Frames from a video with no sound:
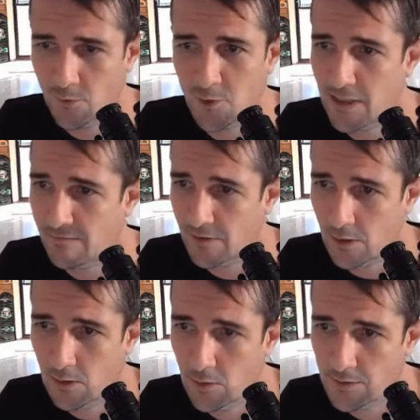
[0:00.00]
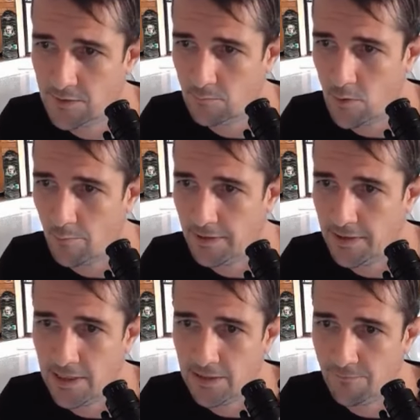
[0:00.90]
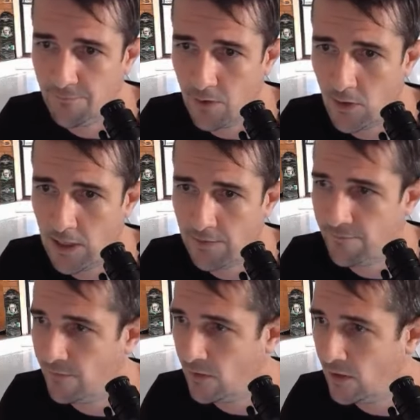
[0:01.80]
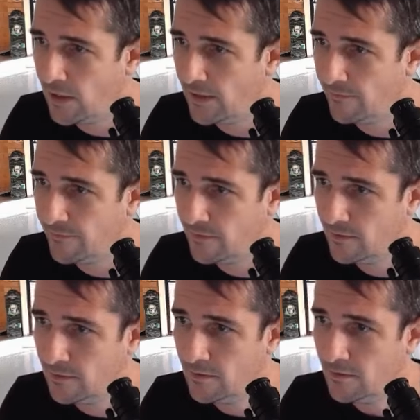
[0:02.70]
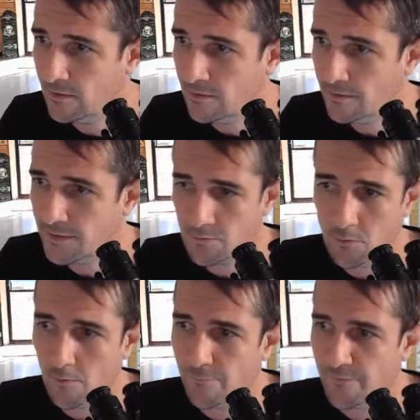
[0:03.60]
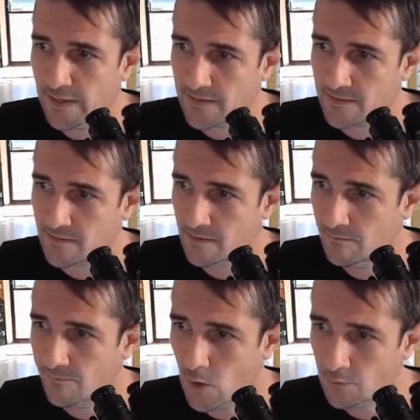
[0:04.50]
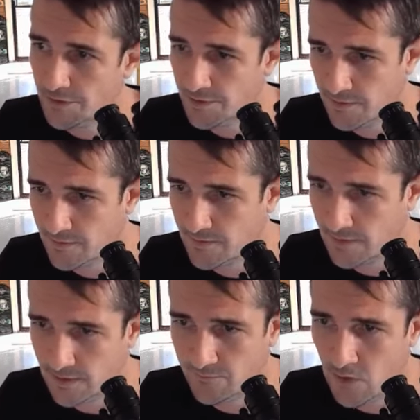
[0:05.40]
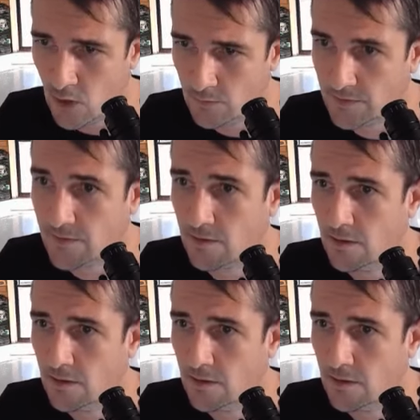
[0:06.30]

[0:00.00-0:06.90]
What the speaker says: Not even close to what we need. 5, 5. These are all fixed voltages, 6 volts.